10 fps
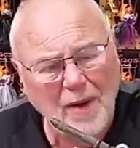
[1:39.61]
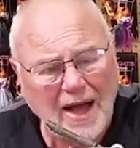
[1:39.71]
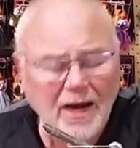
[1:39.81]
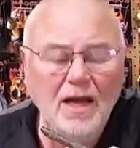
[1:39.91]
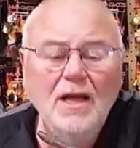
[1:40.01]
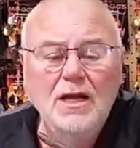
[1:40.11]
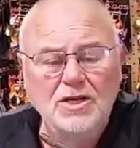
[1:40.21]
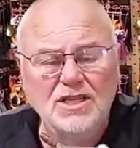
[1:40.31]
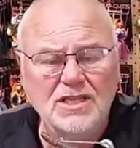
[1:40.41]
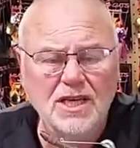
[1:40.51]
But
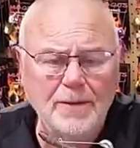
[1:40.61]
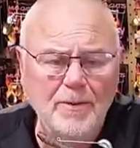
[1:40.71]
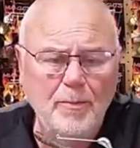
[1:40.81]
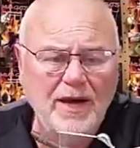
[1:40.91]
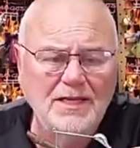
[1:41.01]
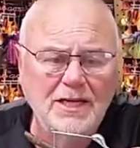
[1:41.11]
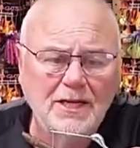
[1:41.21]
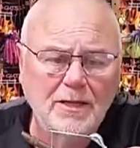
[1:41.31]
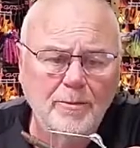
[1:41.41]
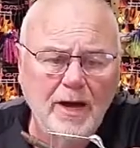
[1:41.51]
just to keep it basic
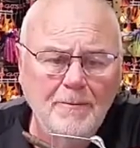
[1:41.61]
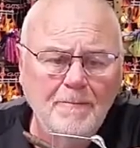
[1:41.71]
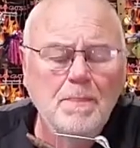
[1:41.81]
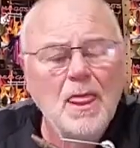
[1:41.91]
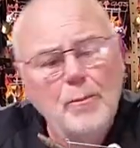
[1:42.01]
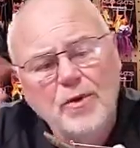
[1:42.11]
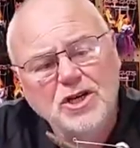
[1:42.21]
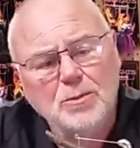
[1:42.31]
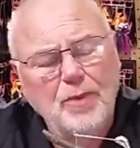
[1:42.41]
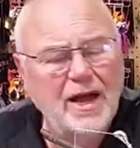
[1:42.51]
at the moment,
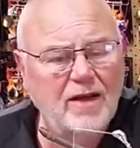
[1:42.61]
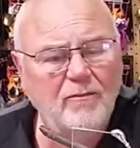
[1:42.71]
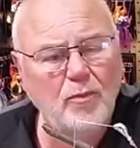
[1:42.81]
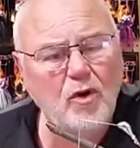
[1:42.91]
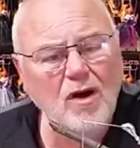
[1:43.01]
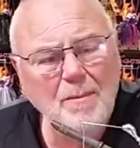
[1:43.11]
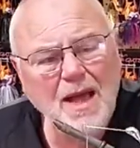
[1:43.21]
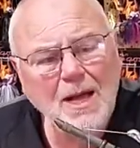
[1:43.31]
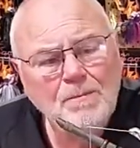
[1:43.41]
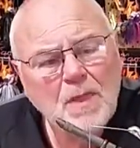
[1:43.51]
pressure pack of
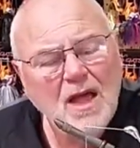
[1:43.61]
primer,